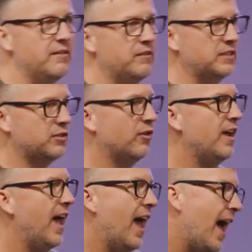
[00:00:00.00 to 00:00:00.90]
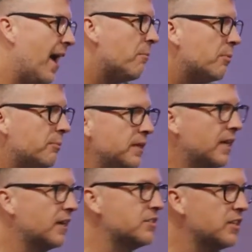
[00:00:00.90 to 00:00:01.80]
Victoria app,
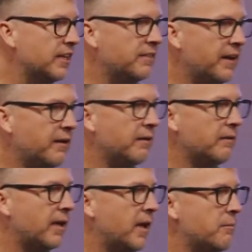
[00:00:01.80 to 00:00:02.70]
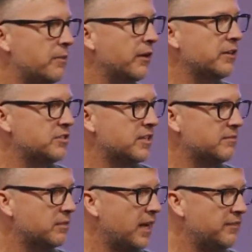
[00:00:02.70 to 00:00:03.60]
because in there, there is a
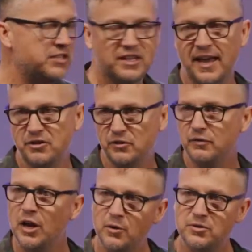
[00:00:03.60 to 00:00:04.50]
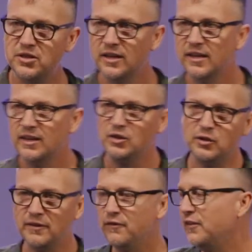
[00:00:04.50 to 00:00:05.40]
kind of a sketch of notes. You
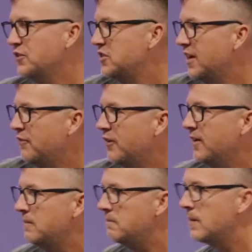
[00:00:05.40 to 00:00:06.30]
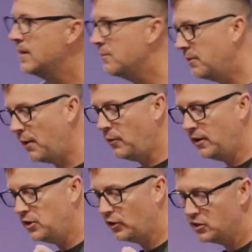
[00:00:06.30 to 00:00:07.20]
can fill stuff in. But I want to
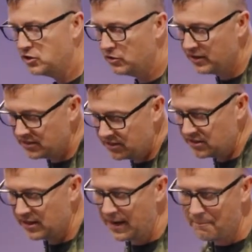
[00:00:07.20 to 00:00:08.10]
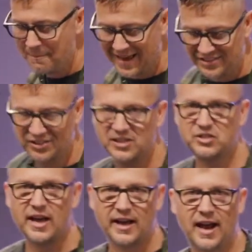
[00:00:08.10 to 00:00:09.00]
encourage you, this is a message
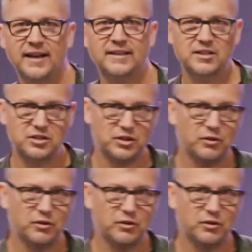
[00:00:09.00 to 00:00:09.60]
that kind of needs to